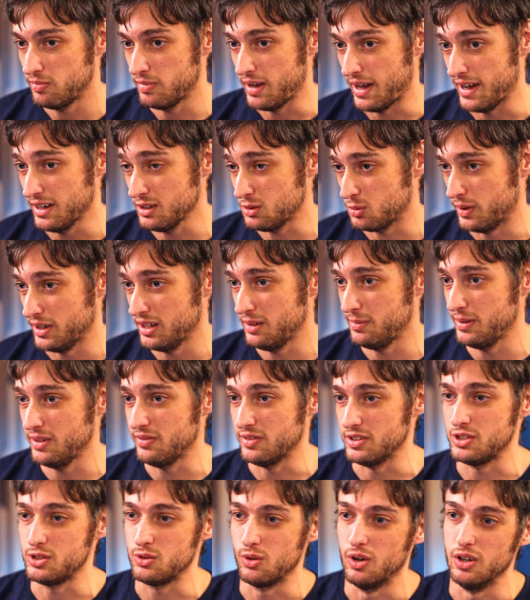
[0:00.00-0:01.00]
had quite a bit of
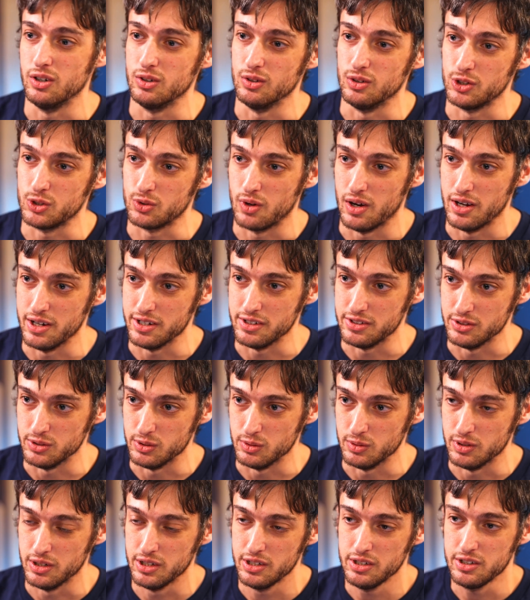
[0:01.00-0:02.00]
a struggle trying
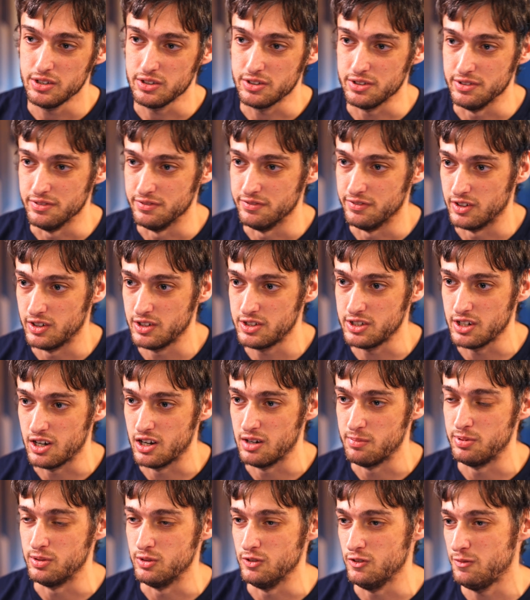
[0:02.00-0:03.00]
to convert
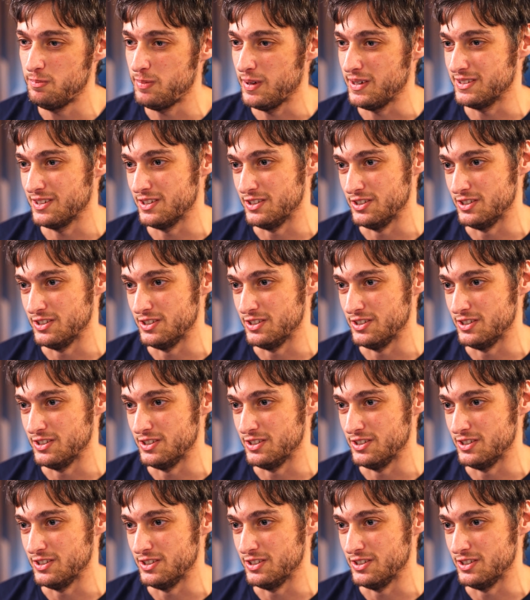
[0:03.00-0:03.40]
our proof based